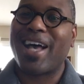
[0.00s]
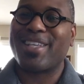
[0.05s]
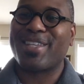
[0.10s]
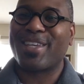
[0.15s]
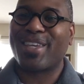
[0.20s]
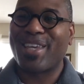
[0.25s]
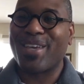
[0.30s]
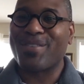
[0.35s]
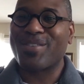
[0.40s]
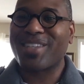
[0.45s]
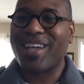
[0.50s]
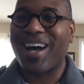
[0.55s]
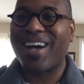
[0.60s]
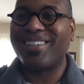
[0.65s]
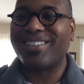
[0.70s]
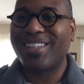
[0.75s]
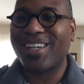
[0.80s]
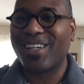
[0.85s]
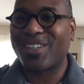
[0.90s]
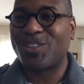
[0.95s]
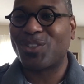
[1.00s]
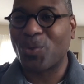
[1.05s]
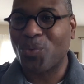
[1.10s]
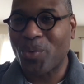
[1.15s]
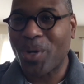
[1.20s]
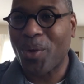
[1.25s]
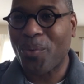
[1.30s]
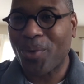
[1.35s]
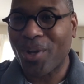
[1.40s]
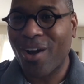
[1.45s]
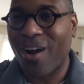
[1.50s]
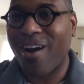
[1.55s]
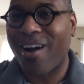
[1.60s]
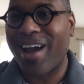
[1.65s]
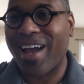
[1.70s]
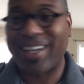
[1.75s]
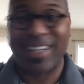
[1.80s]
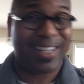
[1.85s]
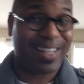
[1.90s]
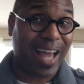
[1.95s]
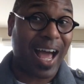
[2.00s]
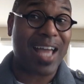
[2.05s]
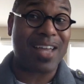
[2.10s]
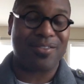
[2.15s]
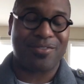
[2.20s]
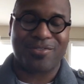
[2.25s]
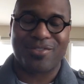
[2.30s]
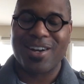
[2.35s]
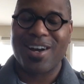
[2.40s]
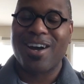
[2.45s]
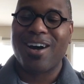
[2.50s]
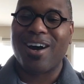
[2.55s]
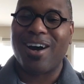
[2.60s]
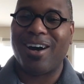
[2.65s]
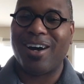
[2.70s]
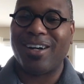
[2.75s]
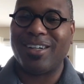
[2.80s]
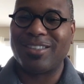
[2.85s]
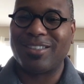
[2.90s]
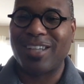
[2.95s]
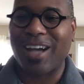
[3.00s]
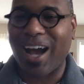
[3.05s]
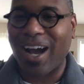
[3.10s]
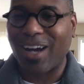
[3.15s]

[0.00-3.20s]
as it gives context to where we are in life, uh, to